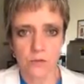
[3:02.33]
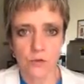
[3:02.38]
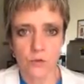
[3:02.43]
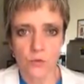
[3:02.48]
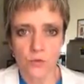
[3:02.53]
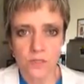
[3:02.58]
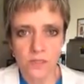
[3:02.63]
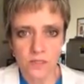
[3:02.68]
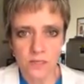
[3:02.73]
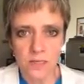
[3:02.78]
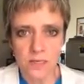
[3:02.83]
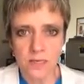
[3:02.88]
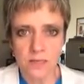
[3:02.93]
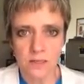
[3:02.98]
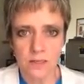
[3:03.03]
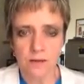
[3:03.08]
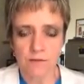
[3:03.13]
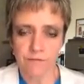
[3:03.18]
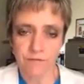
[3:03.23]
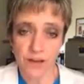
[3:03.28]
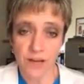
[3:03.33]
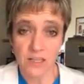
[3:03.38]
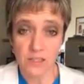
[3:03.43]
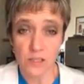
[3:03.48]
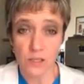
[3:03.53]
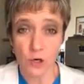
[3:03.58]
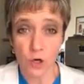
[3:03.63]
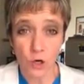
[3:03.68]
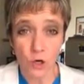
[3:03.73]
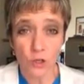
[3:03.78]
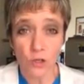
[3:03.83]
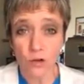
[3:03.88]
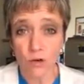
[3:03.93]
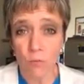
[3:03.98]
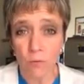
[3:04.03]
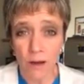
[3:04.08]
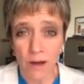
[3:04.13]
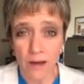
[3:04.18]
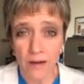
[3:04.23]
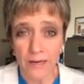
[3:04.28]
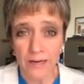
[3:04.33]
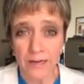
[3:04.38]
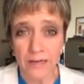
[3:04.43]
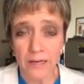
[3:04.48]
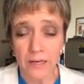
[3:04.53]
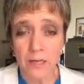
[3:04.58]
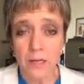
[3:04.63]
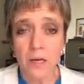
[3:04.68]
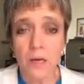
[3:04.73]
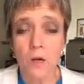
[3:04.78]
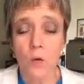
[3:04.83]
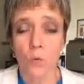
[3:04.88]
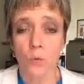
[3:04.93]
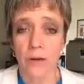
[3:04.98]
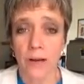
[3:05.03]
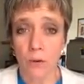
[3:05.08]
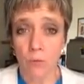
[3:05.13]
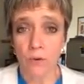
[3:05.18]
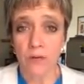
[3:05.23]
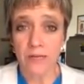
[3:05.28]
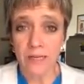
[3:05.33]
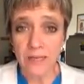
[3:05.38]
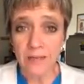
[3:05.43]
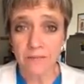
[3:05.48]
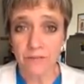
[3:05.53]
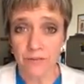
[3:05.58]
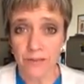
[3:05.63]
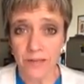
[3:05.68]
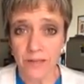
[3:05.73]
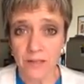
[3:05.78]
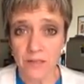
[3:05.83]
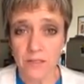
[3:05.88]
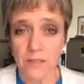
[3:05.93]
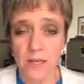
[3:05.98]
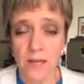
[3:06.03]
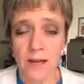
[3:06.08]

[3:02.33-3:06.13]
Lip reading: to see the effects in her little body when I would eat things.